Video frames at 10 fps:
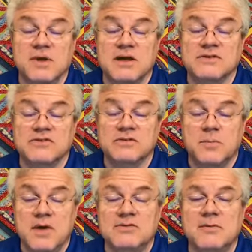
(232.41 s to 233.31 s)
because it's
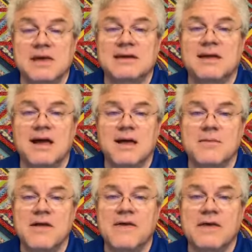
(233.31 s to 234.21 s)
supposed to be a
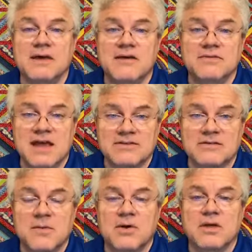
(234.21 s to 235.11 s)
time of
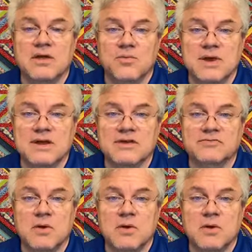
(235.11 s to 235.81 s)
testimony and witness.